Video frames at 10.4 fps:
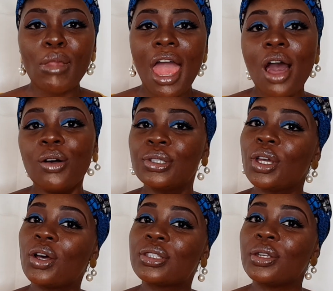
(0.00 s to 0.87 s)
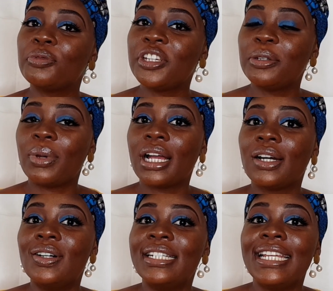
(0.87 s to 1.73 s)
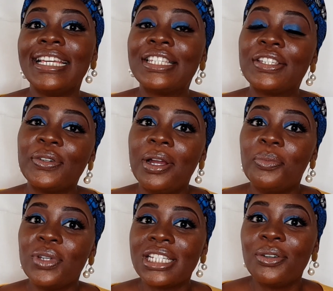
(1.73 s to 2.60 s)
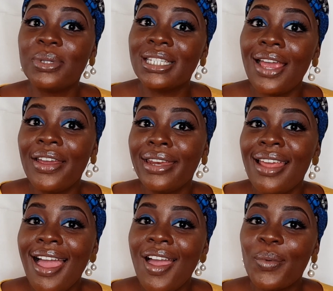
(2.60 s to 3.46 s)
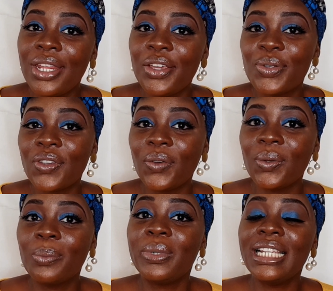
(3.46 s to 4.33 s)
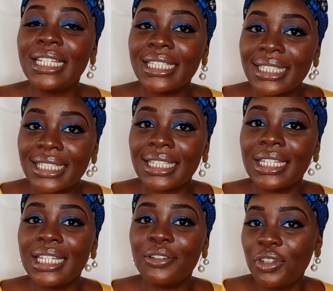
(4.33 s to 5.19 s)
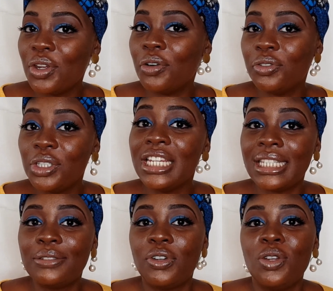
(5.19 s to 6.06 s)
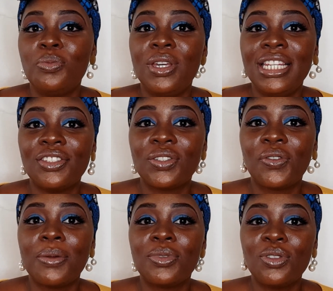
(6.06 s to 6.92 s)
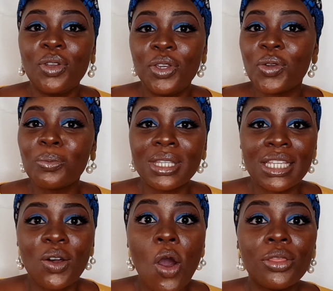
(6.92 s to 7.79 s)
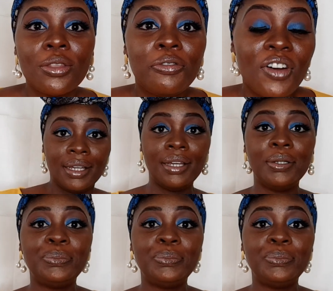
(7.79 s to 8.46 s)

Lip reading: I also got some feedback on Instagram, which I'll be sharing with you. So please, if you're not, you need to follow me on Instagram so you don't miss out on the fun.